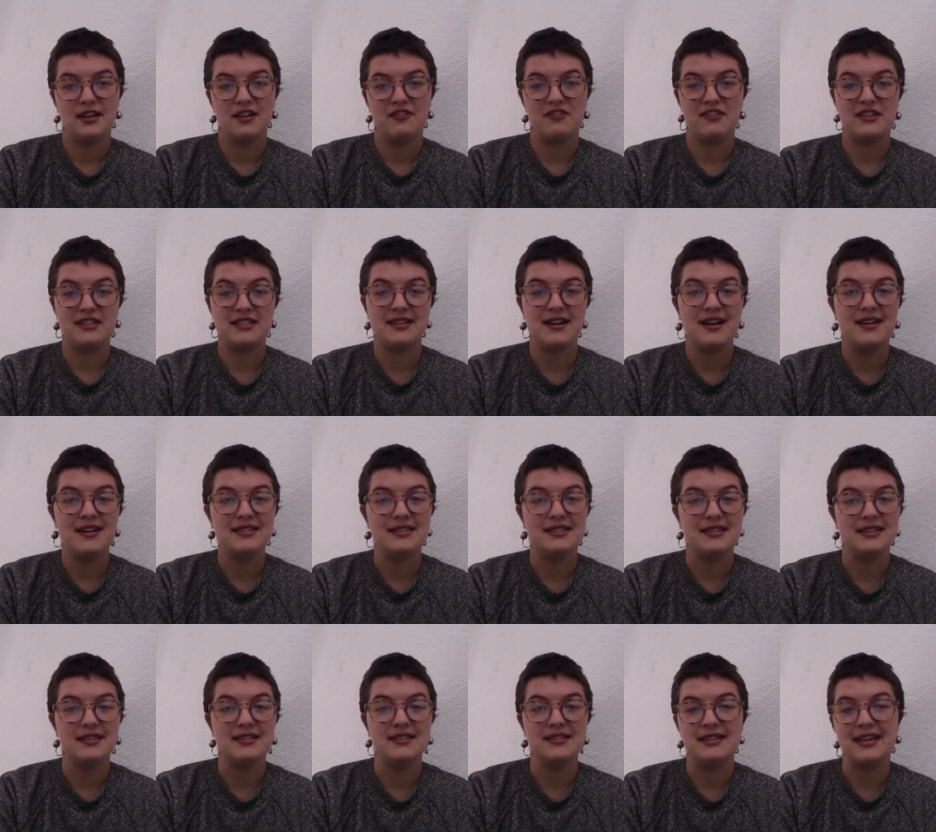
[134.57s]
For
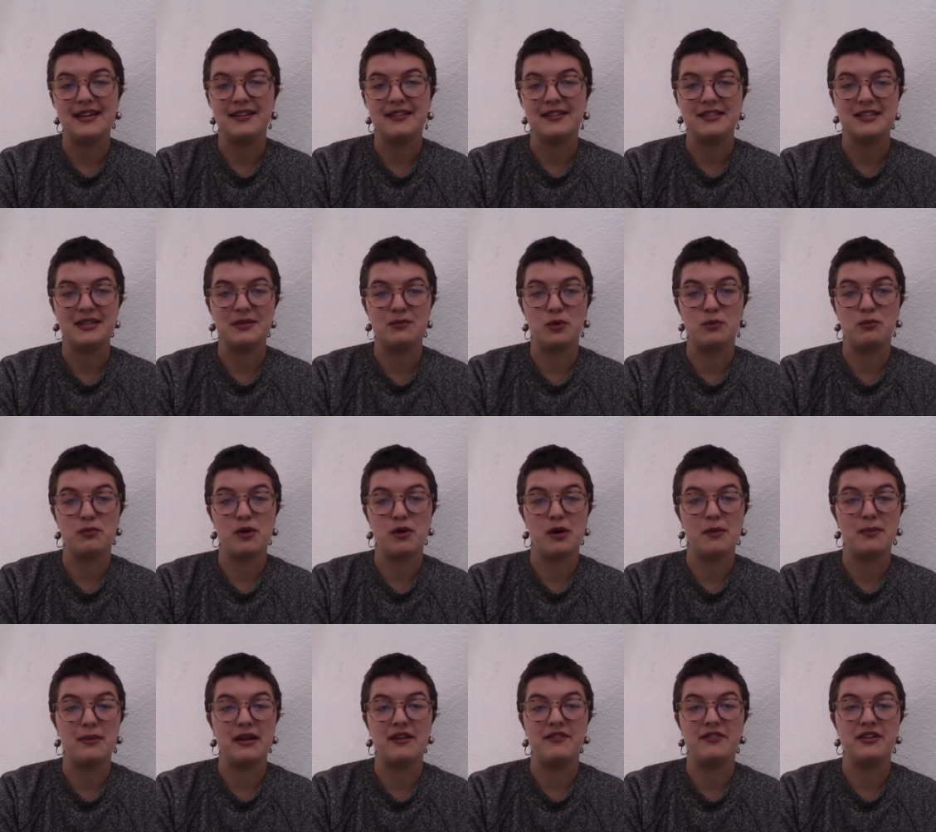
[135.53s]
starters, Nicholson would
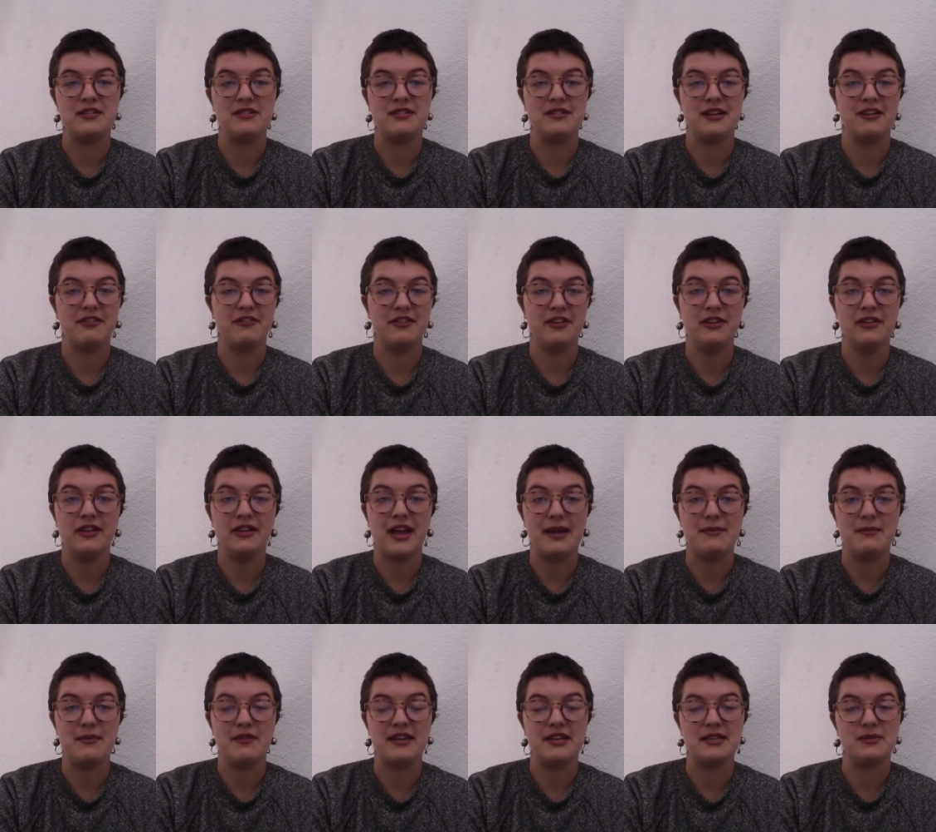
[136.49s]
probably have used her full
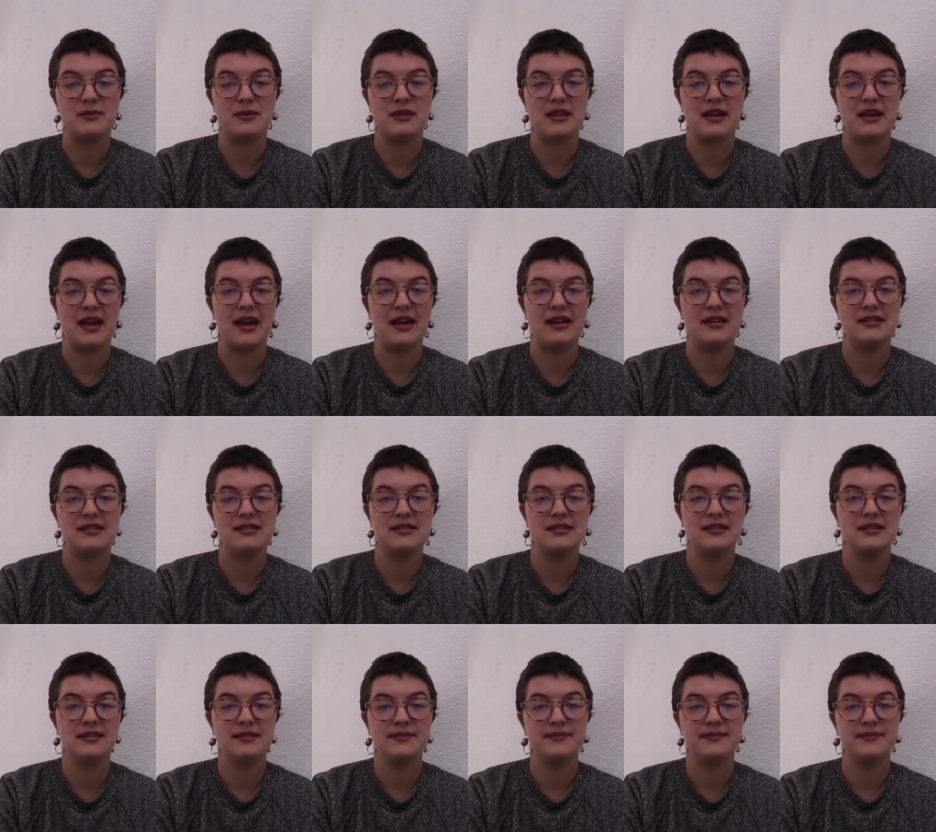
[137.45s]
name if this were the case.